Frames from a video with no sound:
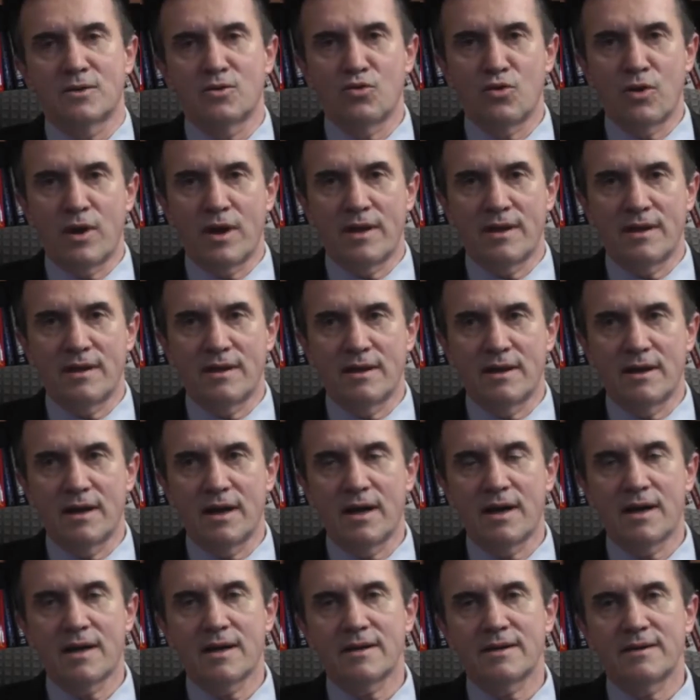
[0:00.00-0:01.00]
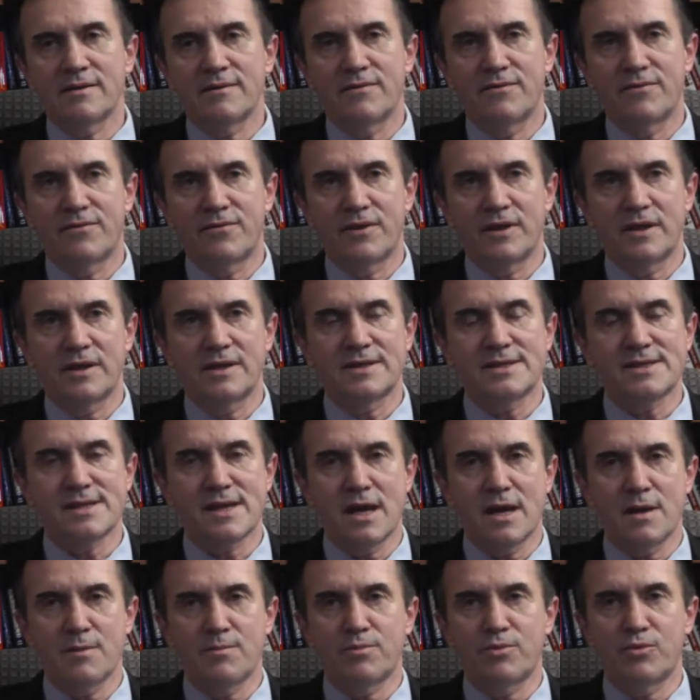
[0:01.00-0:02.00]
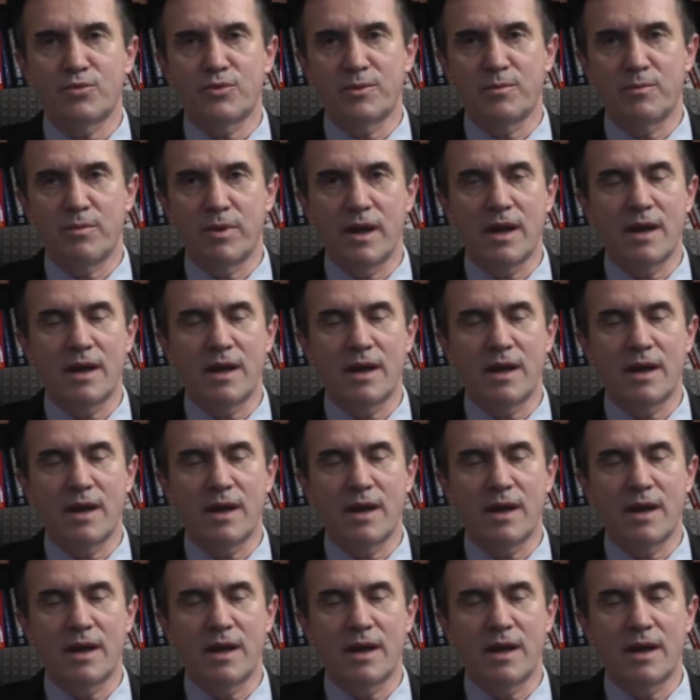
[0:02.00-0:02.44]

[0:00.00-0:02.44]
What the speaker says: When the heart fills up with